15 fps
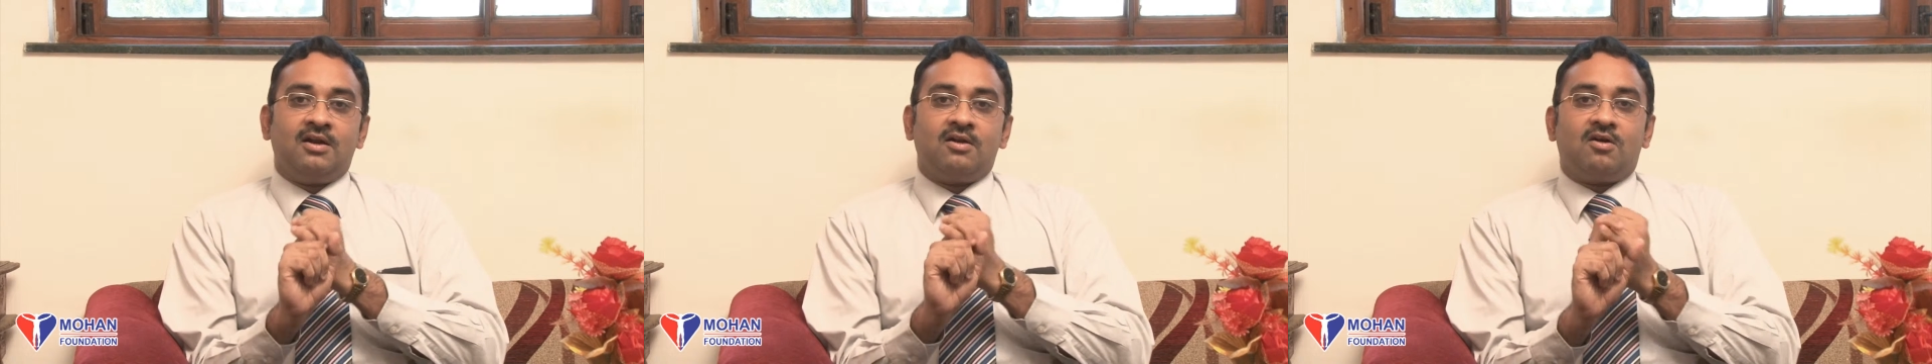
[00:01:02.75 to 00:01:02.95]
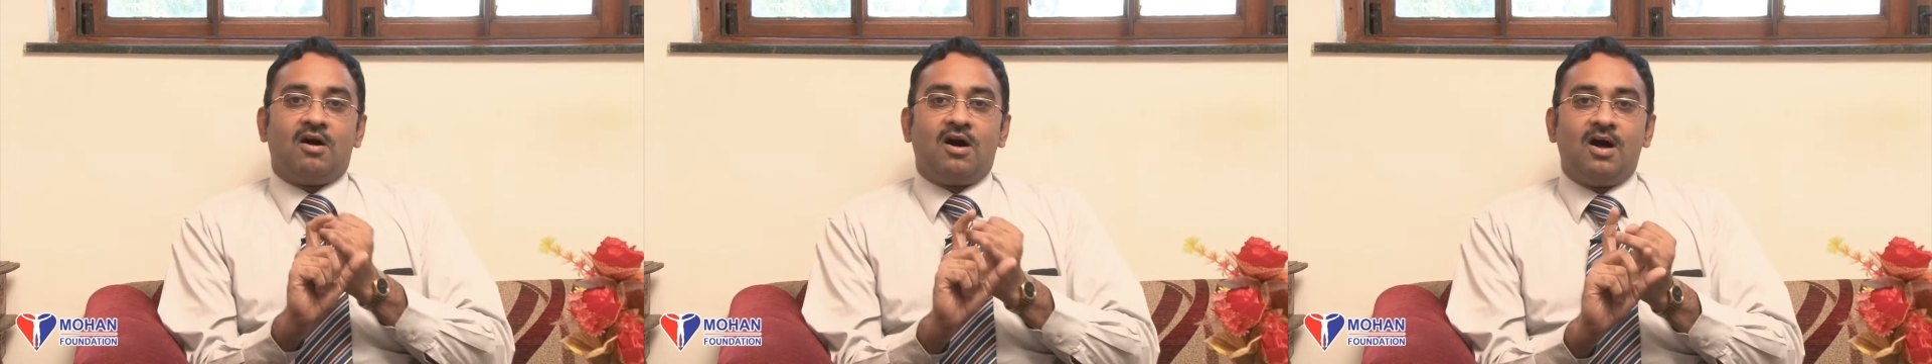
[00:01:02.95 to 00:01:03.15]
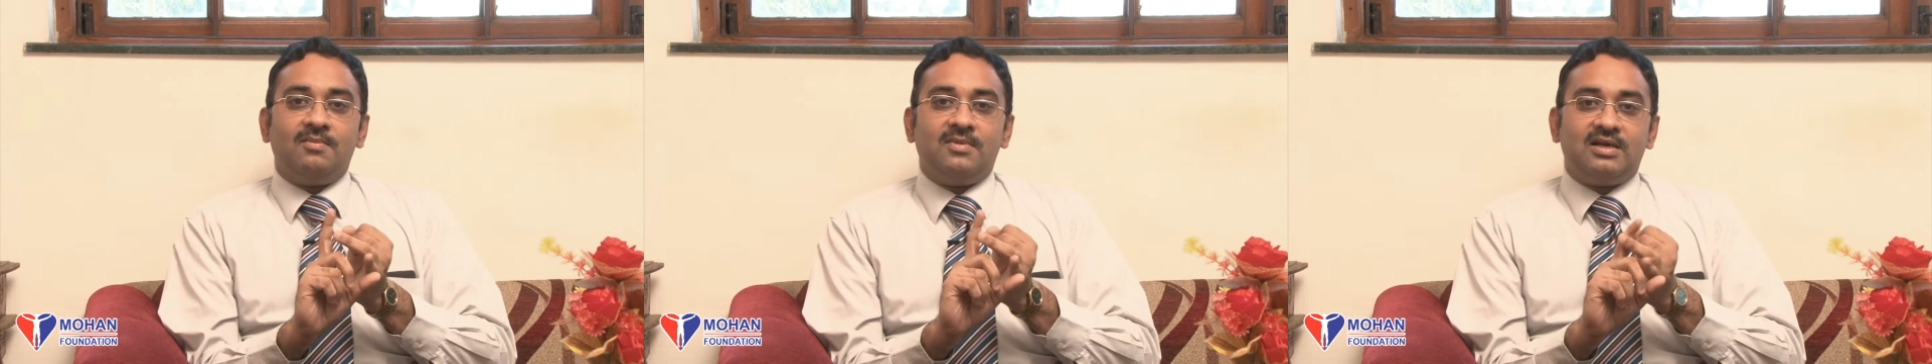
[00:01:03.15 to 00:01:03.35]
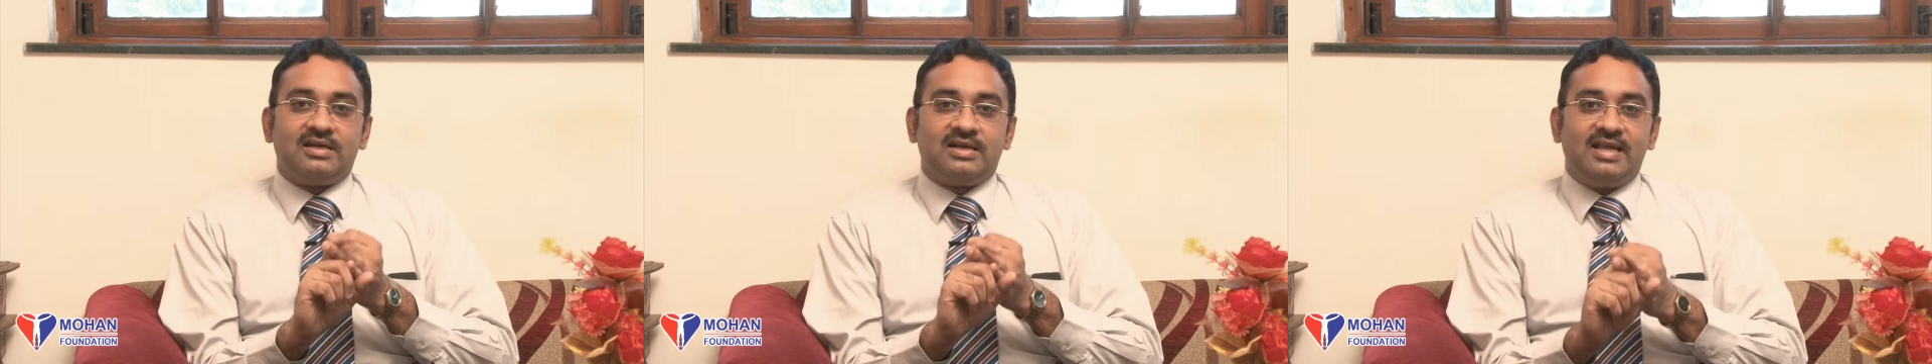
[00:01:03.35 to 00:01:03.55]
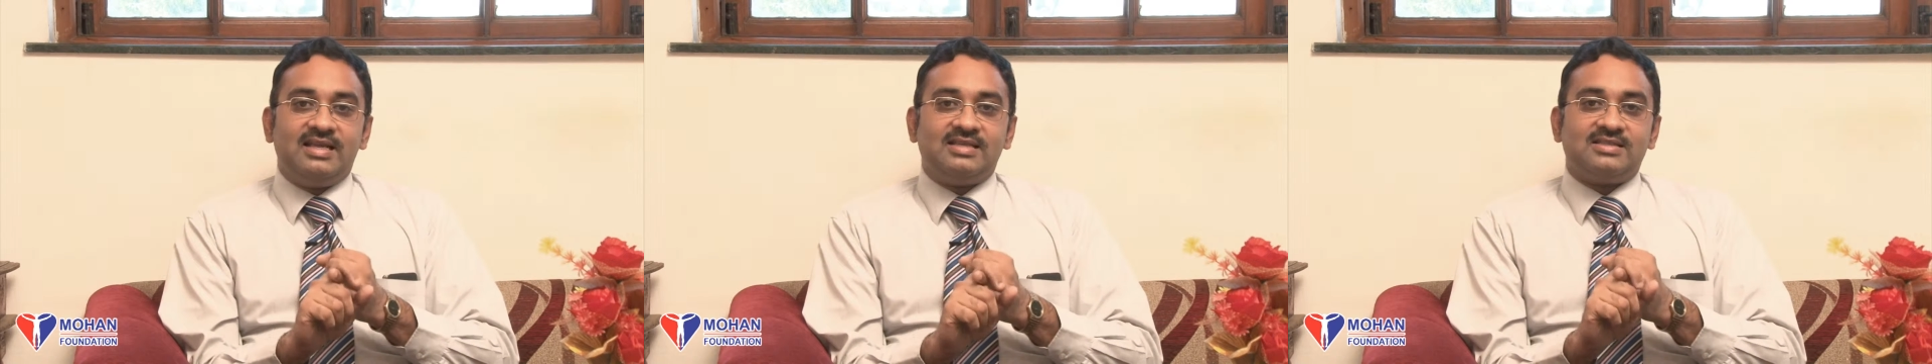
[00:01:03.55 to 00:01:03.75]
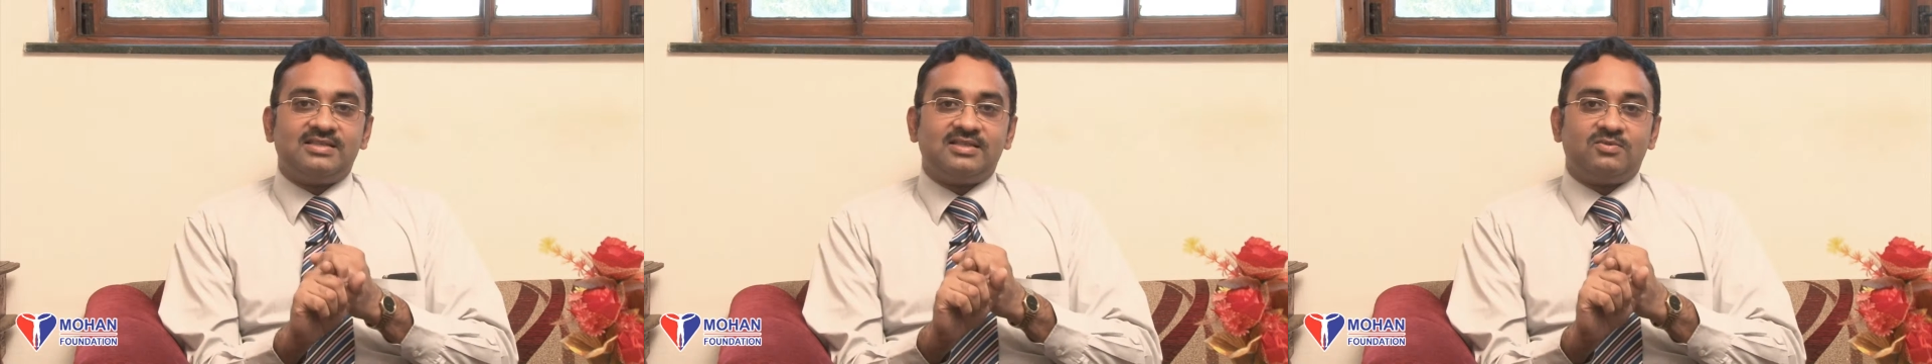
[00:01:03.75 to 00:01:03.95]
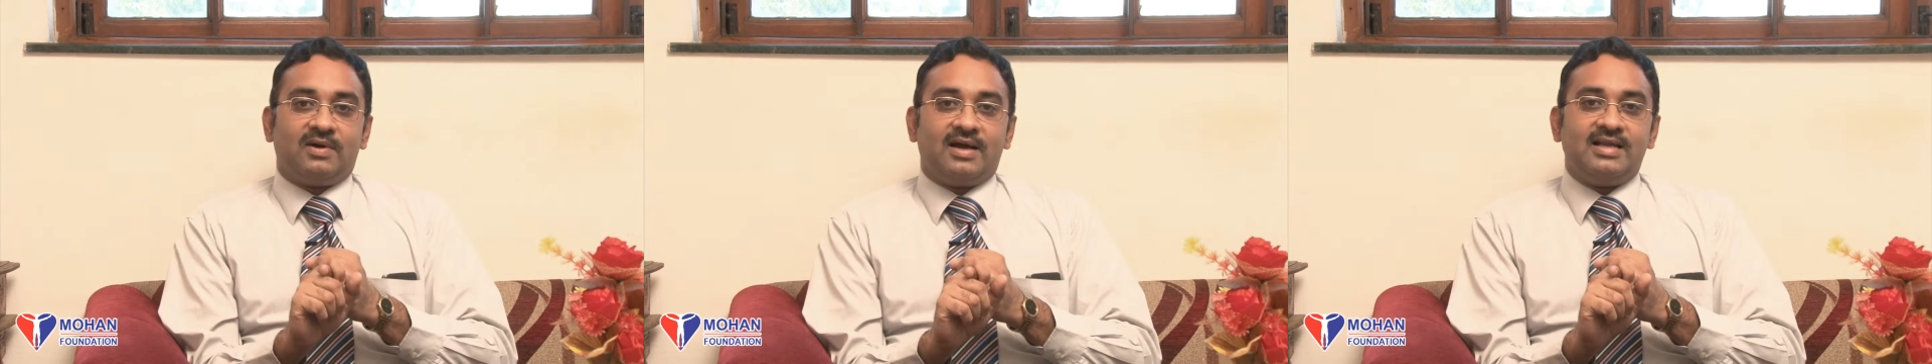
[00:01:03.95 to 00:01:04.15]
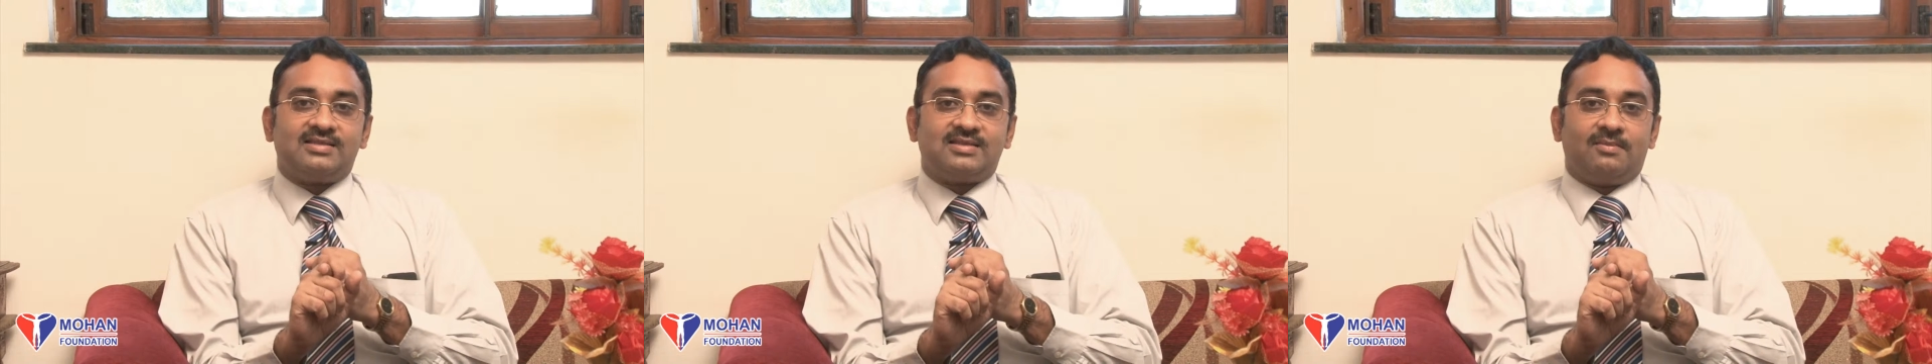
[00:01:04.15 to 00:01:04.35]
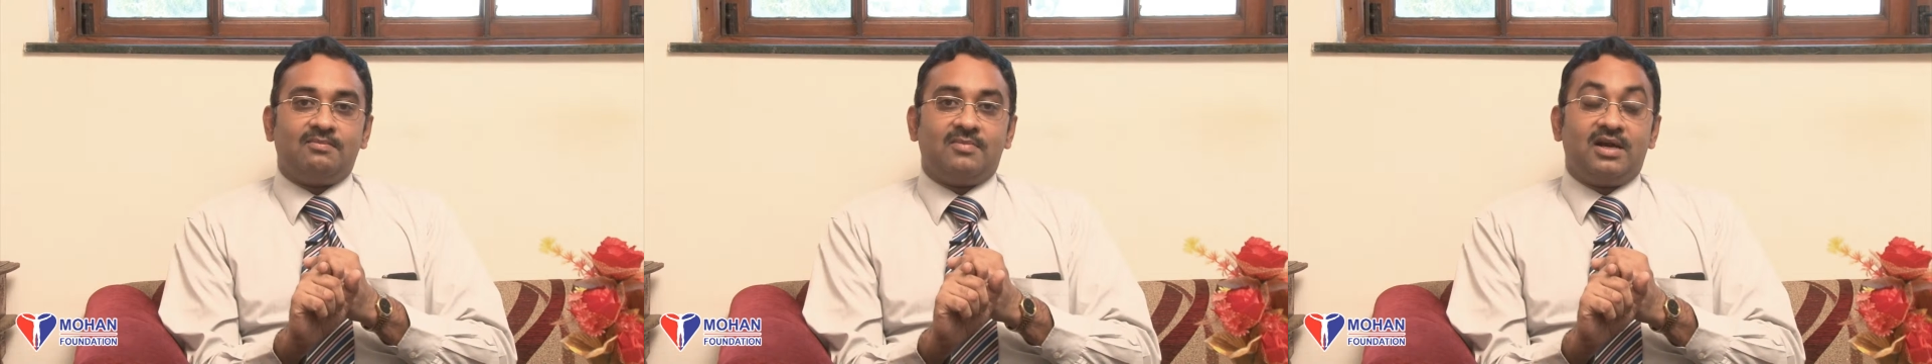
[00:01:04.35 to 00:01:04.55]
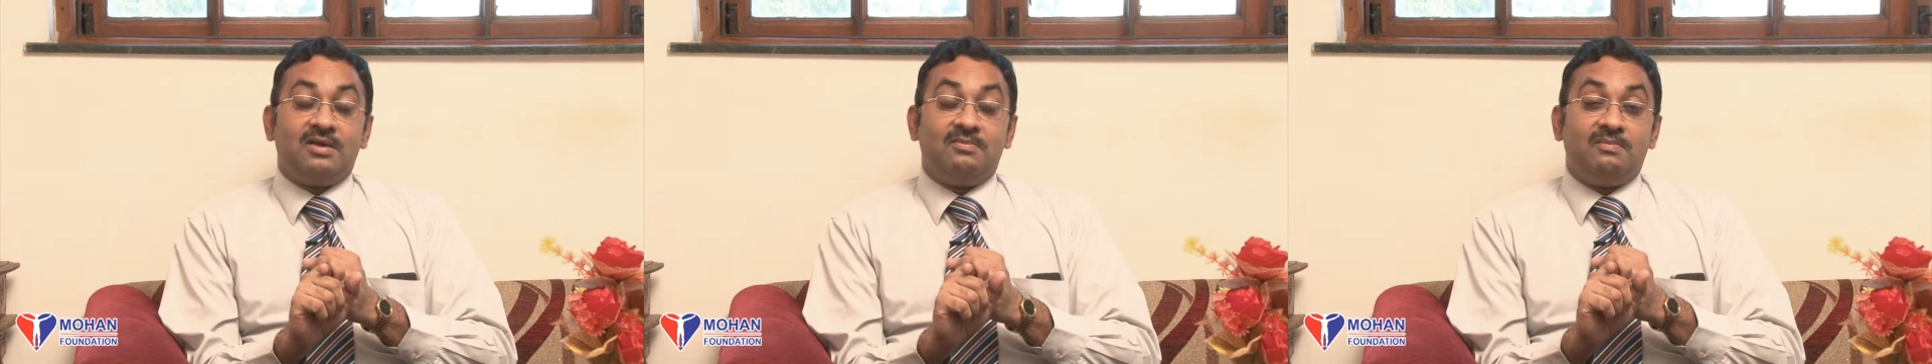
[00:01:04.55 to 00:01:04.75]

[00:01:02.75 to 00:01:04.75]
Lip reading: Common reasons why somebody